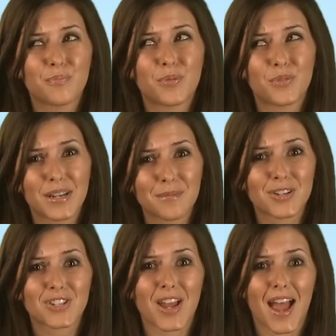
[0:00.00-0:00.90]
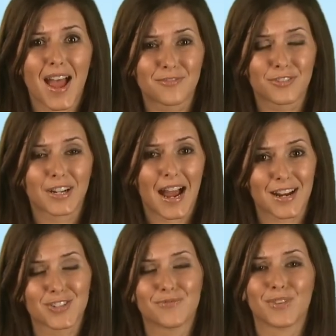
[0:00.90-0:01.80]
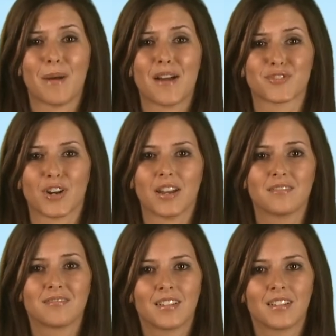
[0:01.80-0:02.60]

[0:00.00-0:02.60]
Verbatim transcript: pretty much every action film after it.